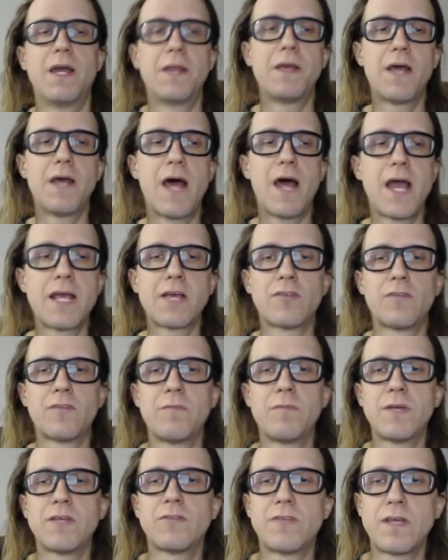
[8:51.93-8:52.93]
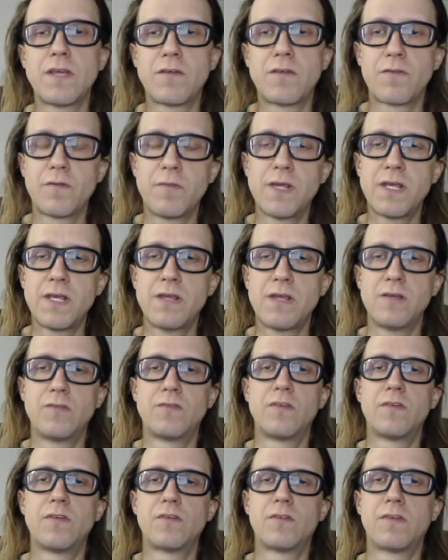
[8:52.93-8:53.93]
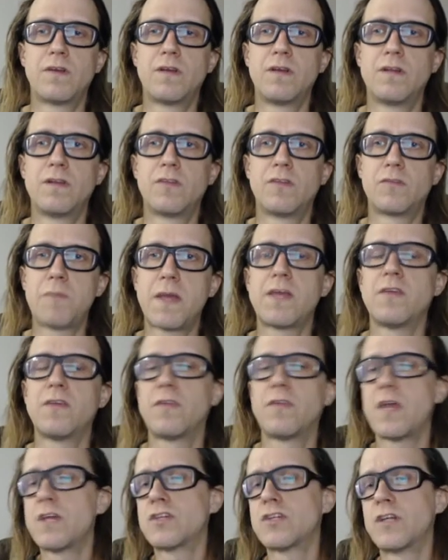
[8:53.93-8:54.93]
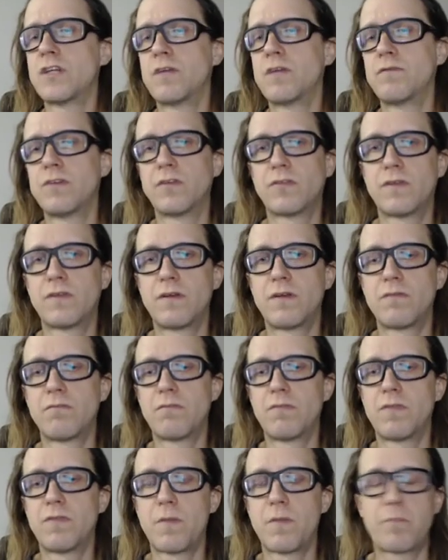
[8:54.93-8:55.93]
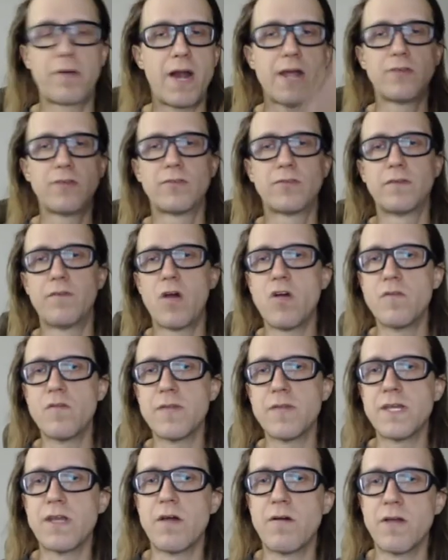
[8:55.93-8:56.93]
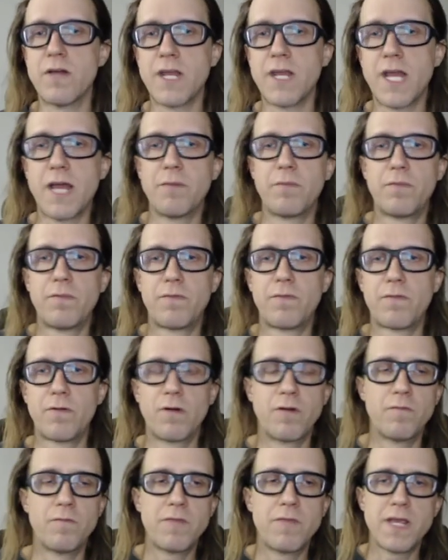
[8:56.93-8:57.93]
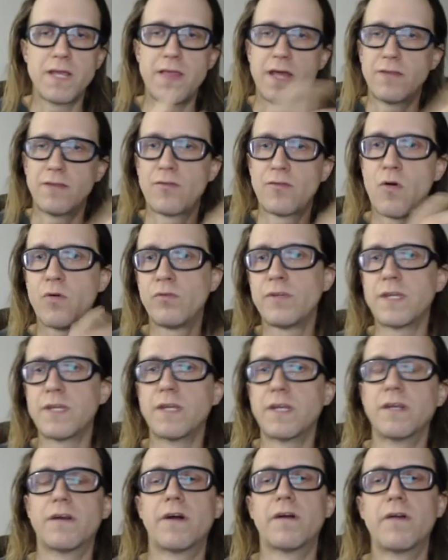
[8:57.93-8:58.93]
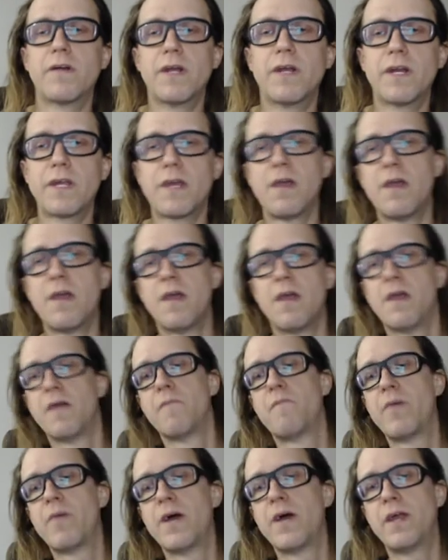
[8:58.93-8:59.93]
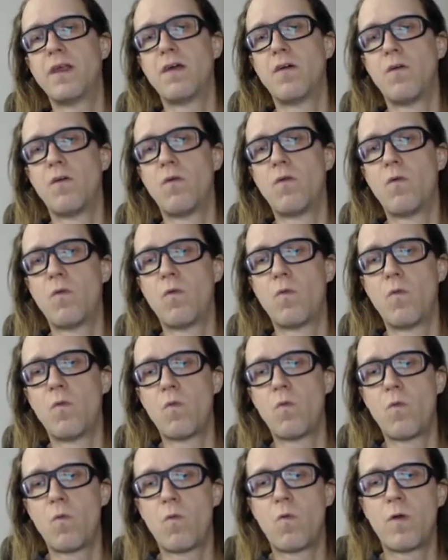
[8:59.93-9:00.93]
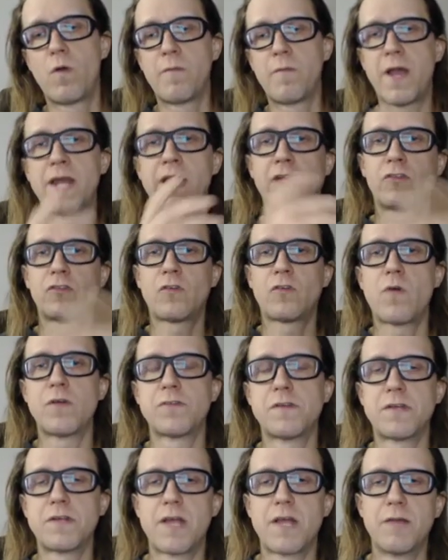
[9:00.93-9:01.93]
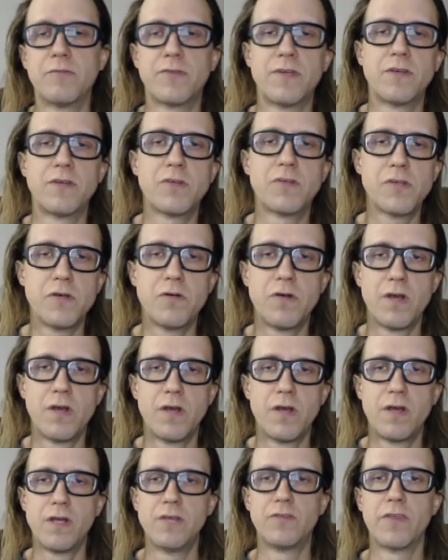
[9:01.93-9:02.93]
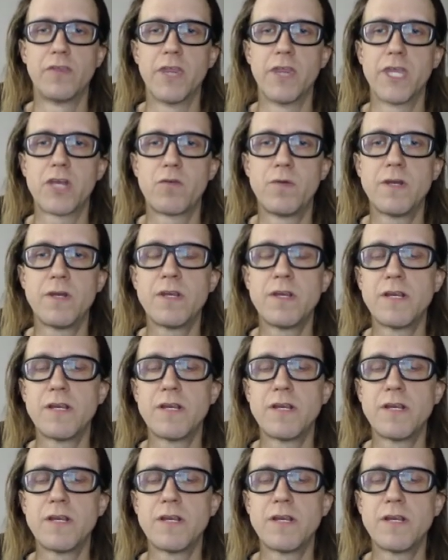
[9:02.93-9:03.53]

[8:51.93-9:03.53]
I guess the biggest thing for me is just the speculation of just the price of OMI going up for me that's holding it already. But where my next question comes into is the liquidity